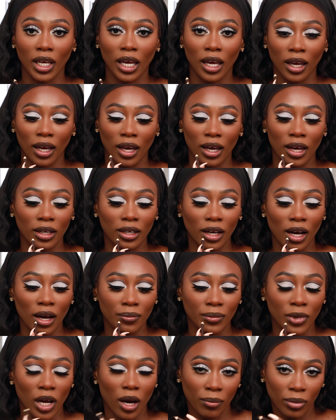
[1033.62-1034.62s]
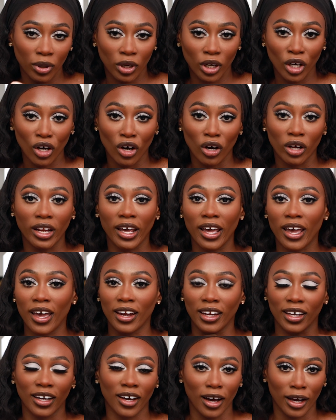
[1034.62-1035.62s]
And I'm not putting on
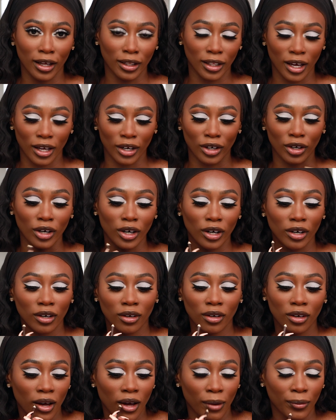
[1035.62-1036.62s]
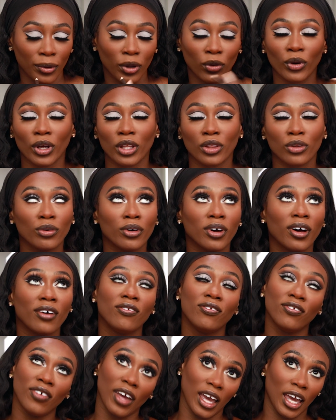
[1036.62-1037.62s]
any highlighter. I'm going through a
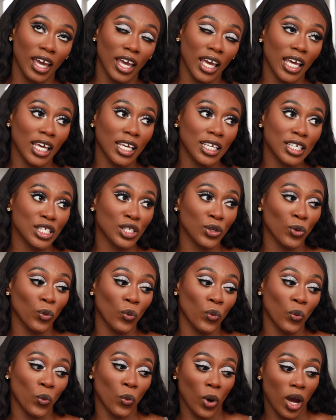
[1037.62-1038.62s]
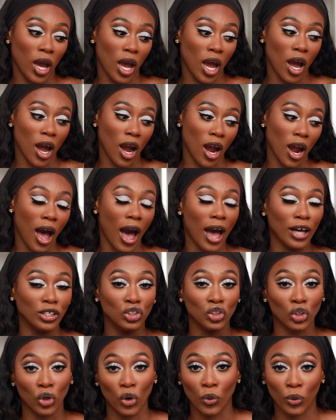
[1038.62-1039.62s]
phase where I
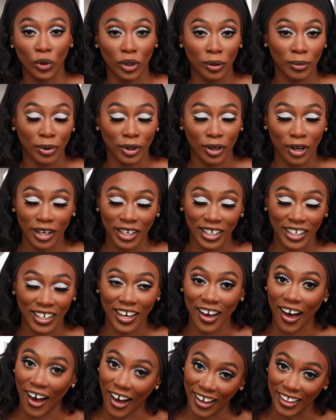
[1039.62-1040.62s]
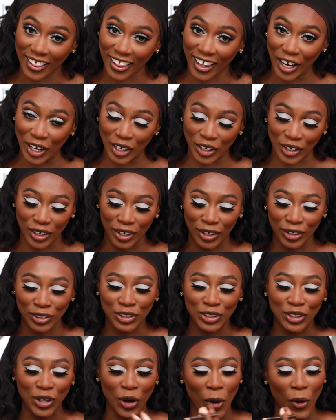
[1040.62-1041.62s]
don't want to put on any highlighter,
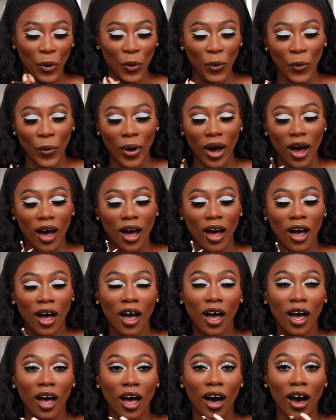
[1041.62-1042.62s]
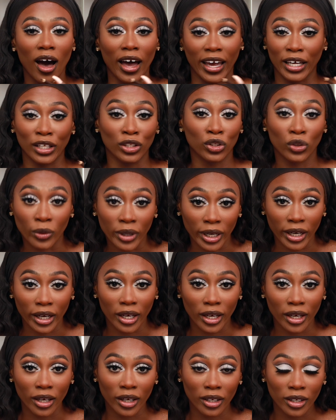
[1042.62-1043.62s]
so I ain't doing
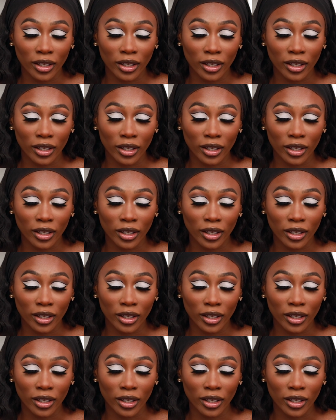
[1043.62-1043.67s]
it.